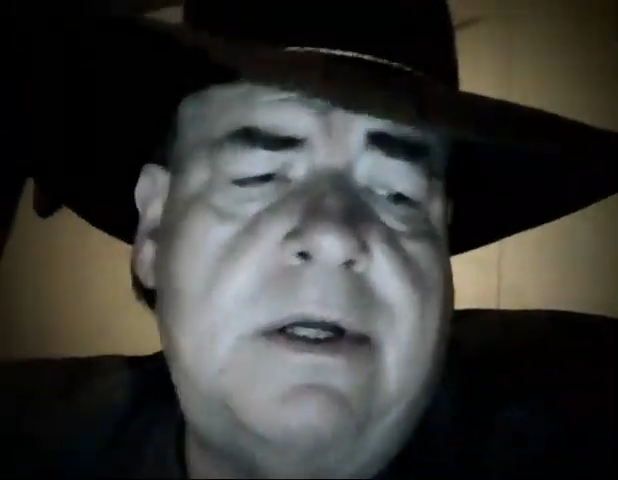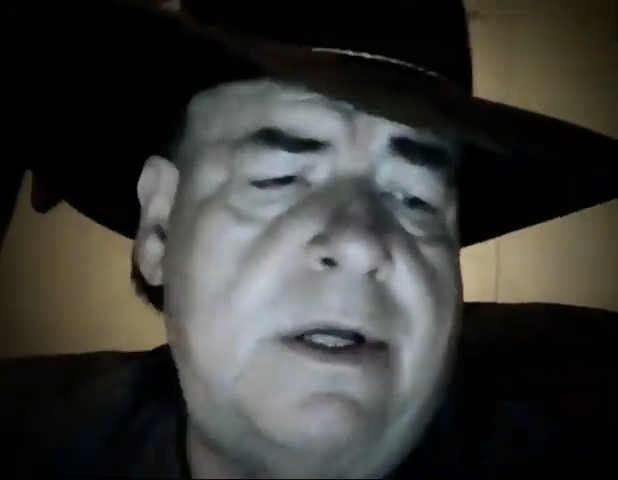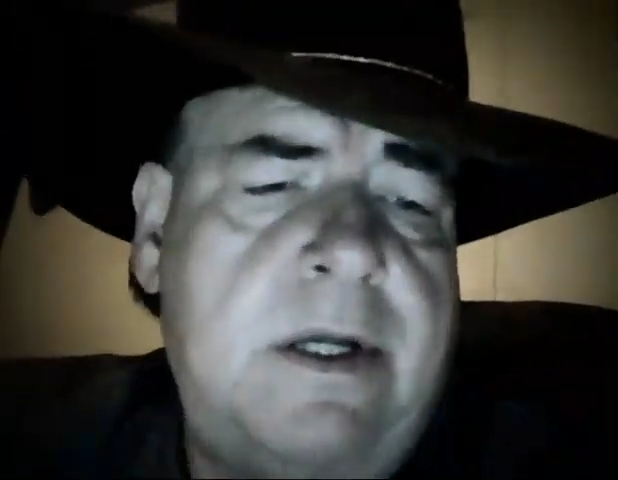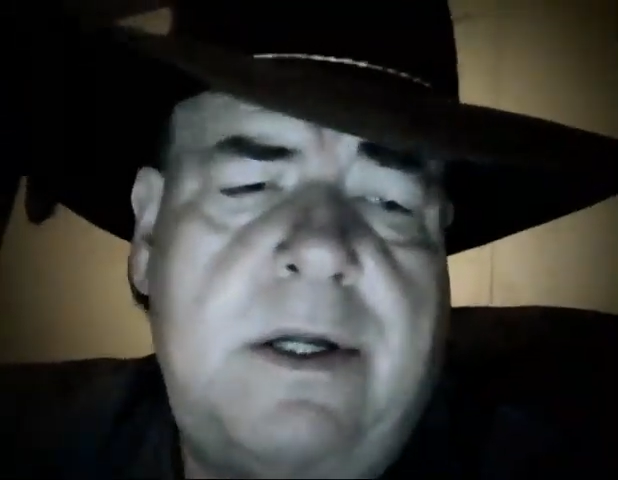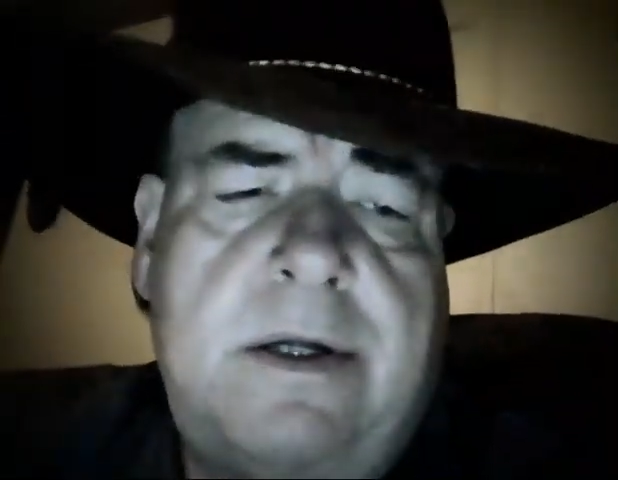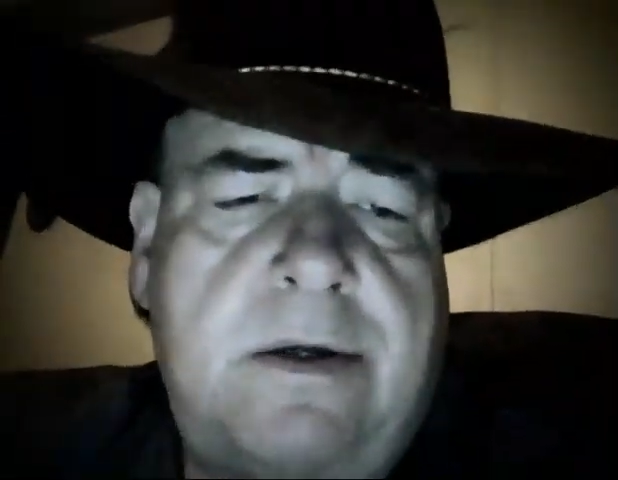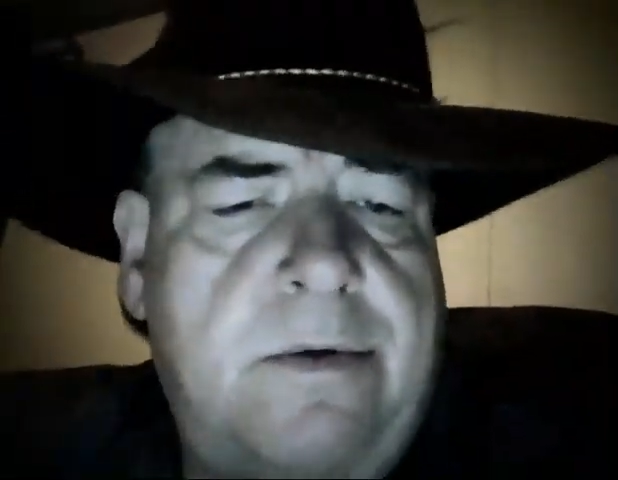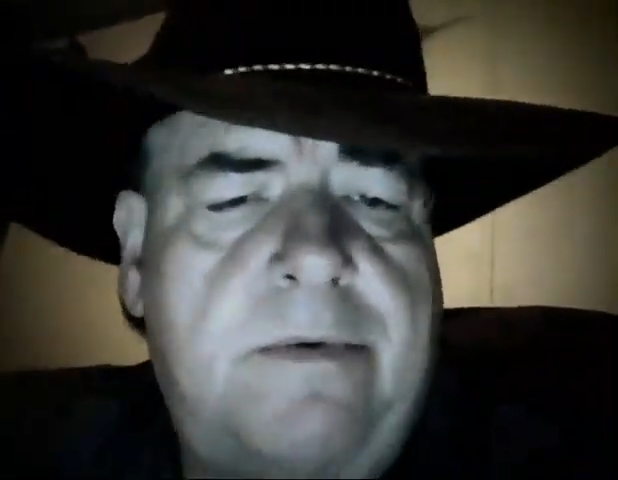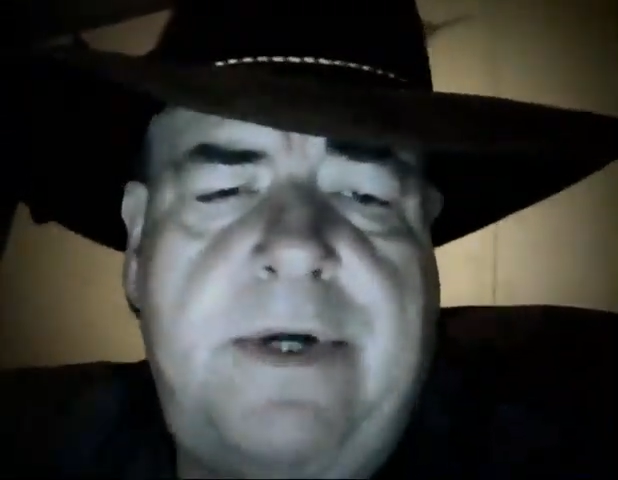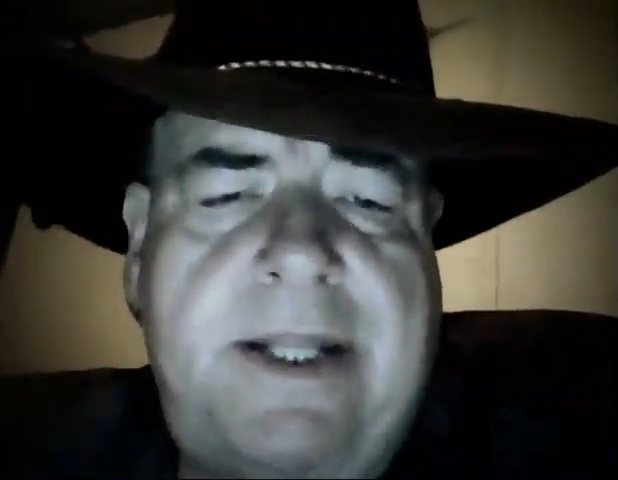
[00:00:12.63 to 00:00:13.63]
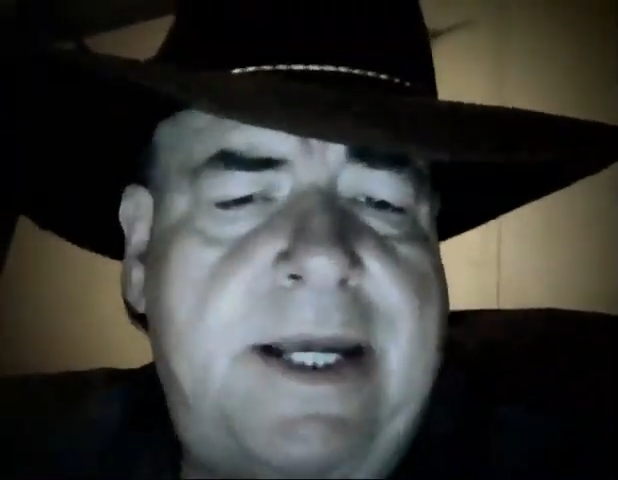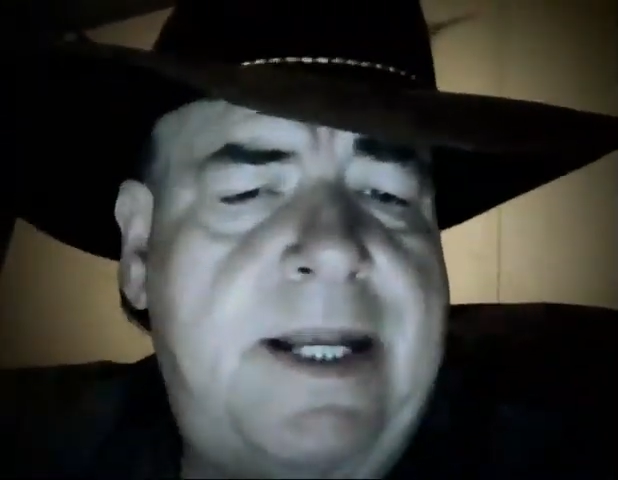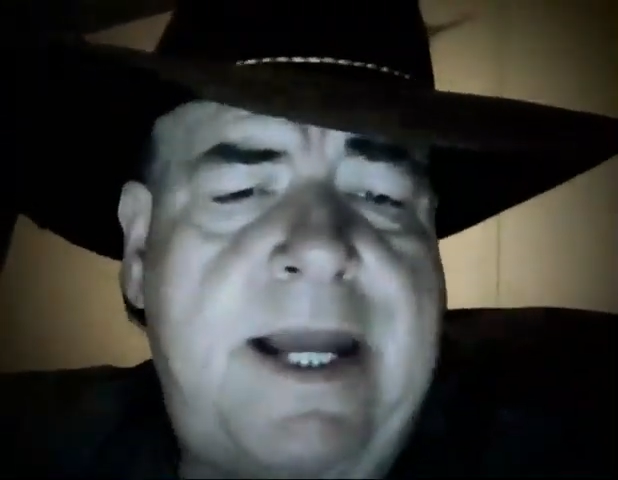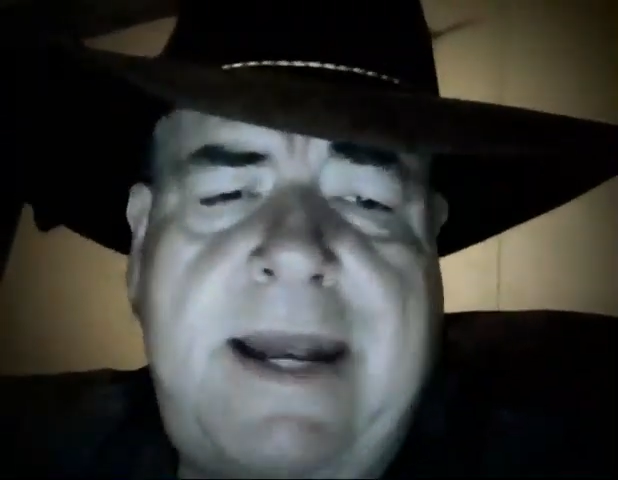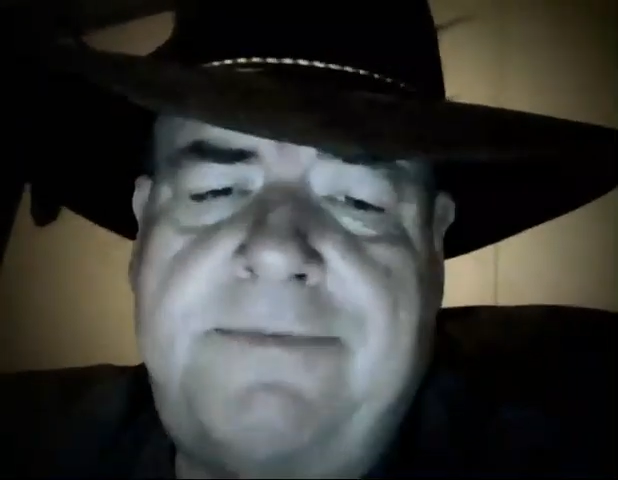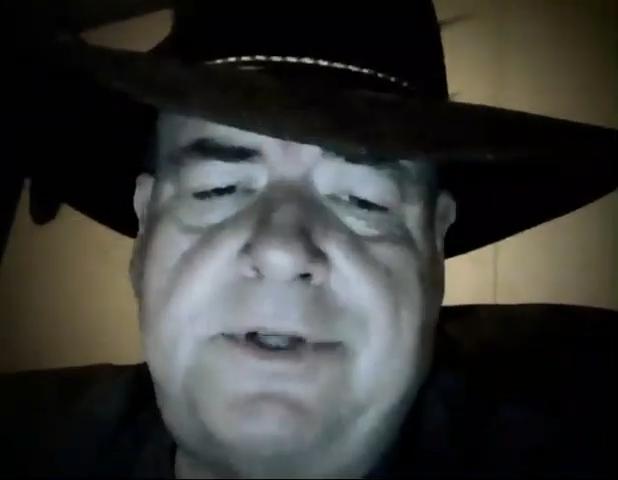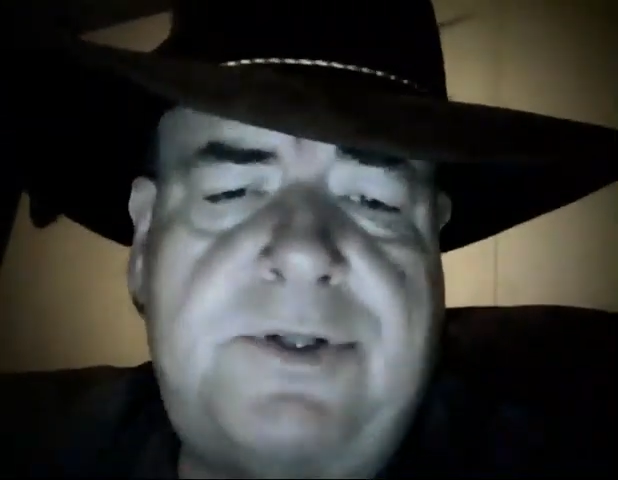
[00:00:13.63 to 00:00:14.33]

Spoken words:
well, they'd have to